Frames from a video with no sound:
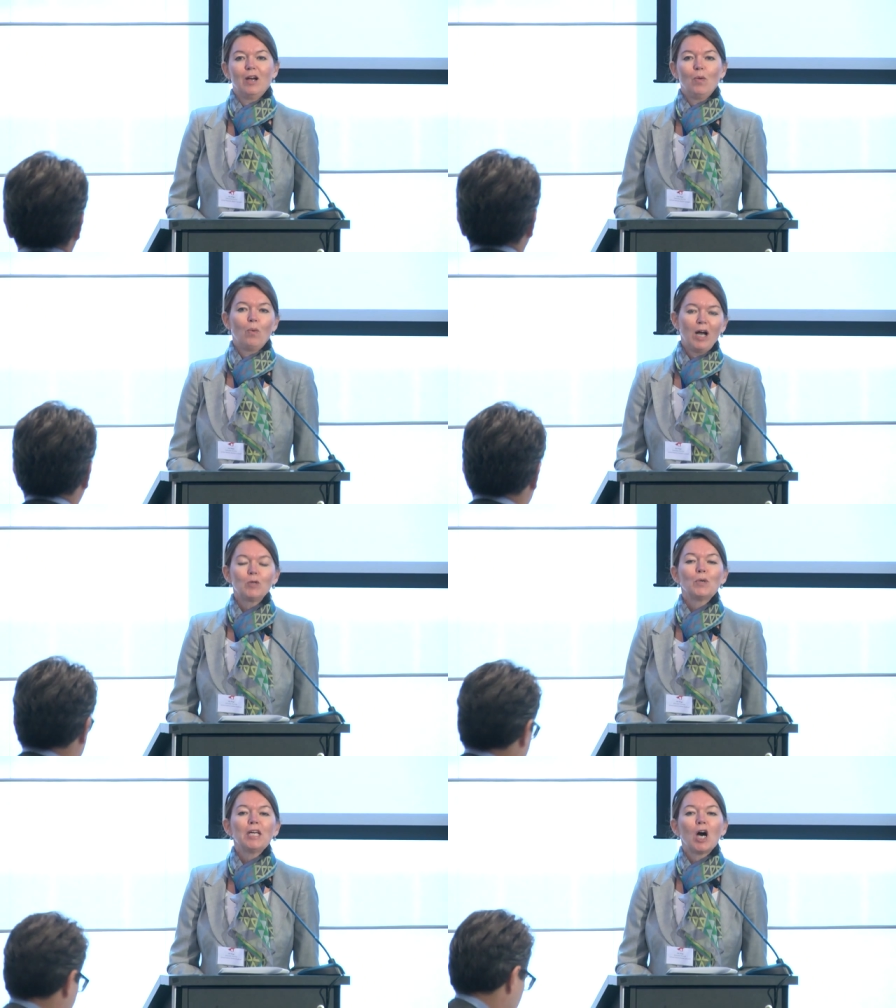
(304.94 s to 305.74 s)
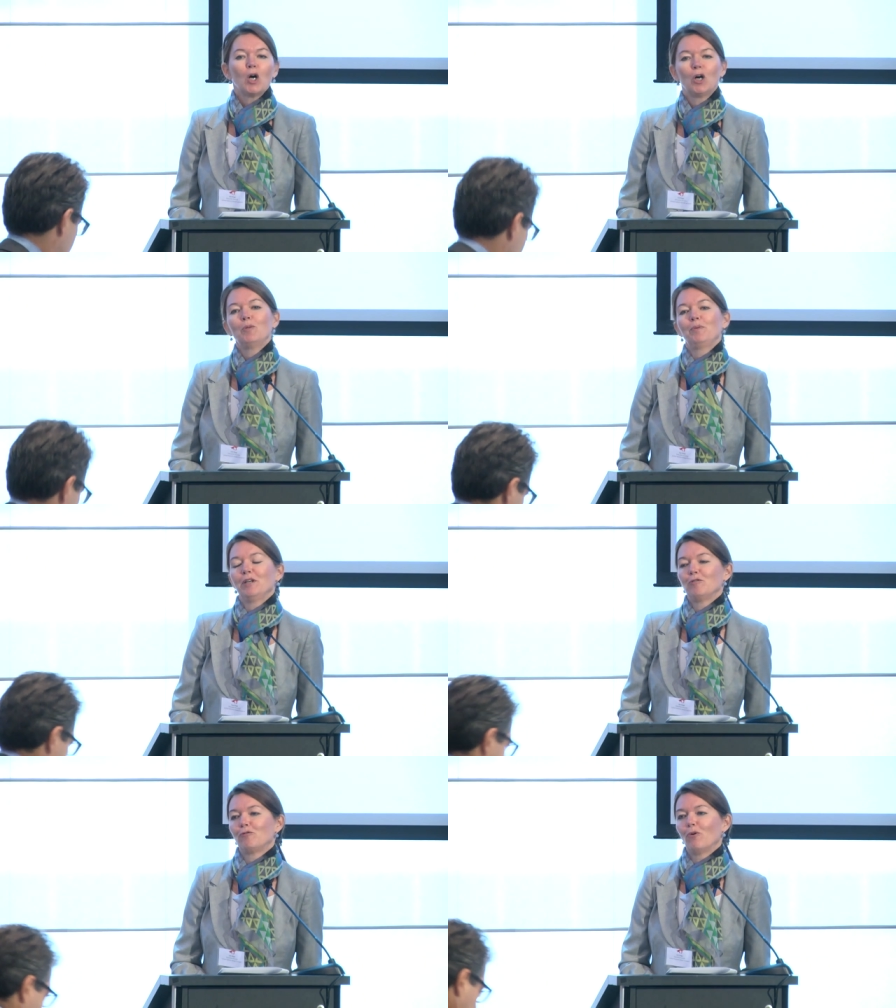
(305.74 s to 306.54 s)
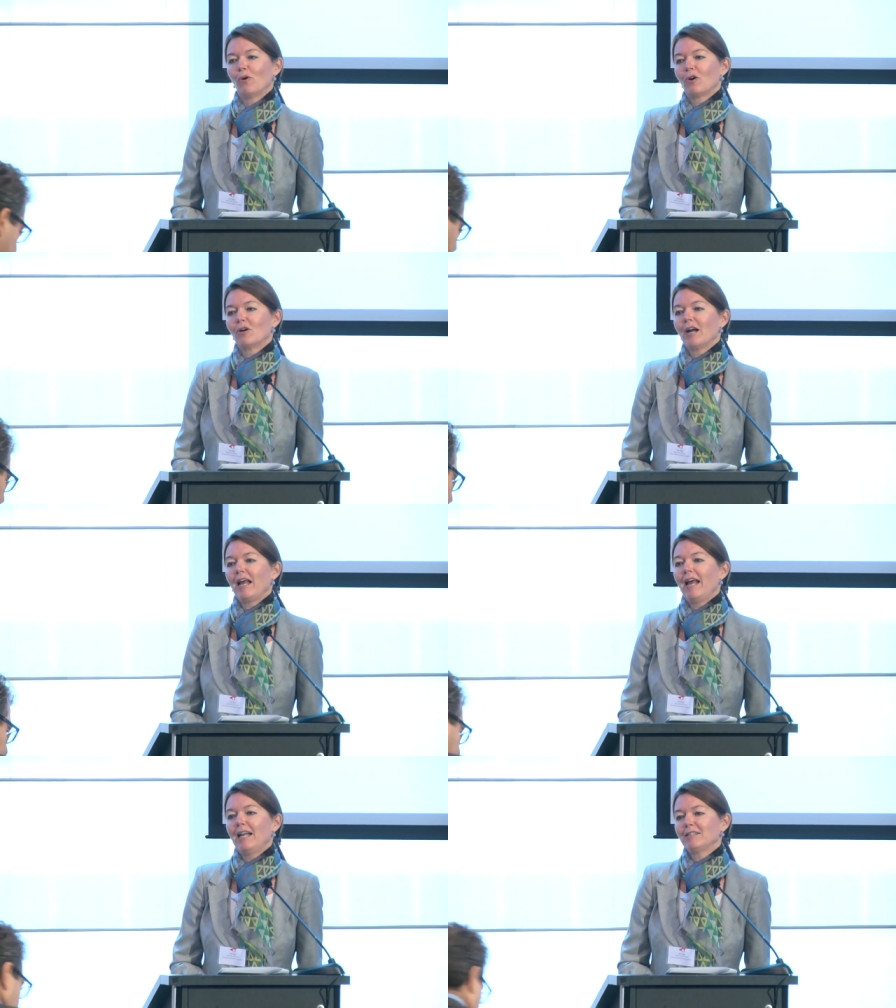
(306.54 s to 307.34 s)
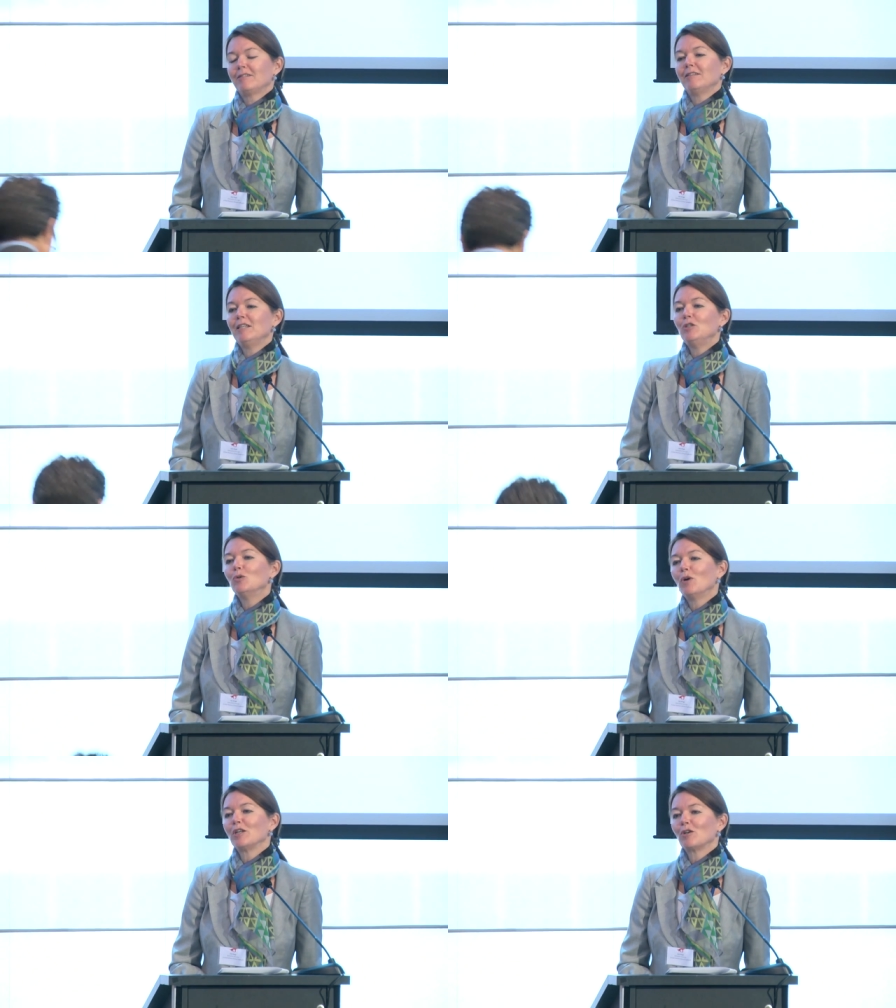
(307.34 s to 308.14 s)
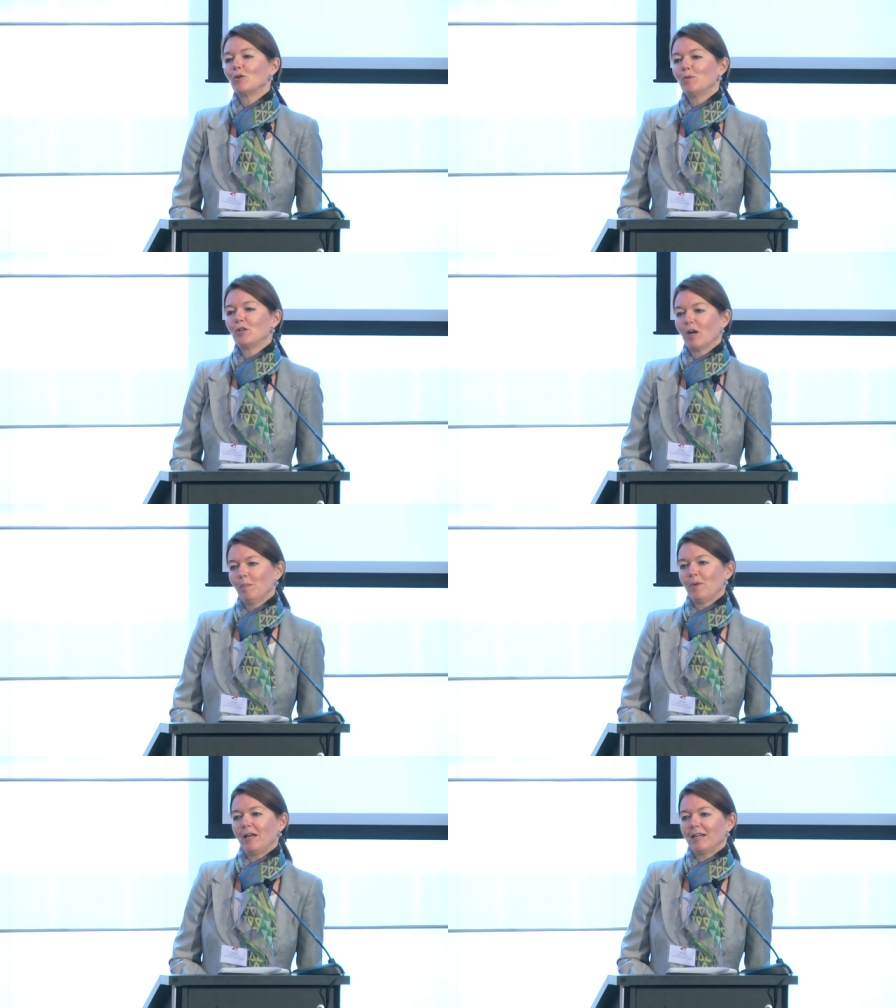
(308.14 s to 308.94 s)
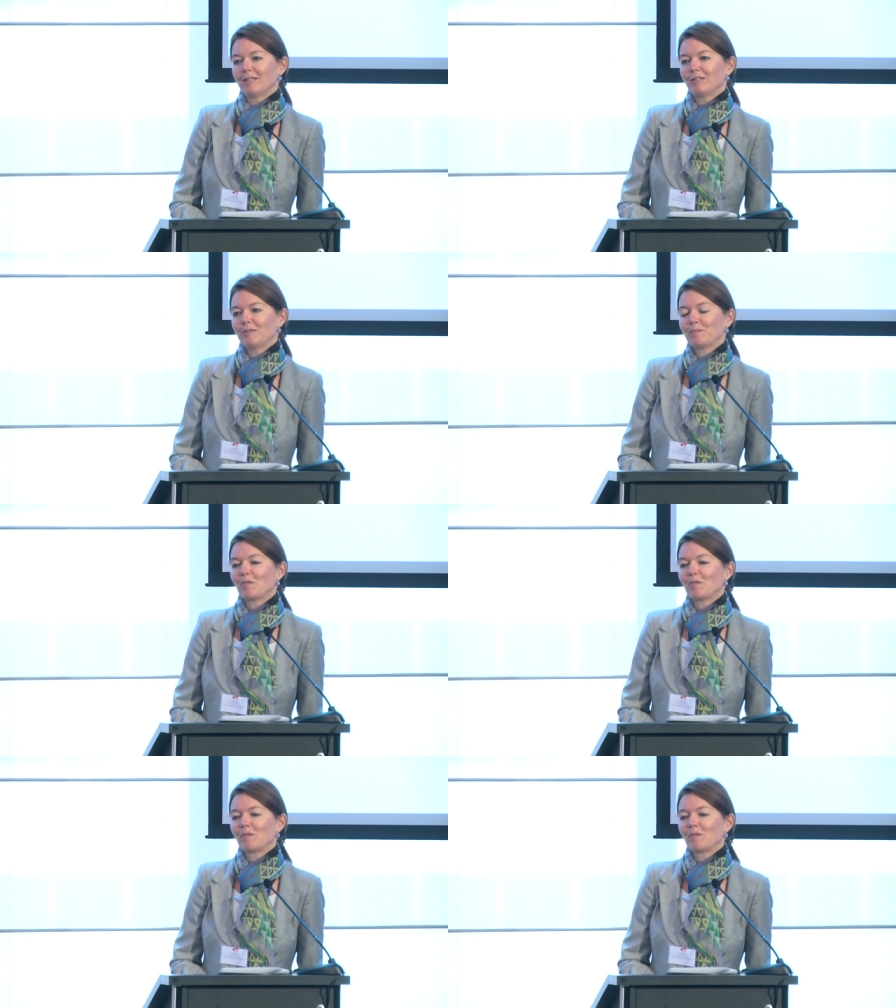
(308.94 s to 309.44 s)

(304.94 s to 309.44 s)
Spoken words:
what we are hoping for at the UN Global Compact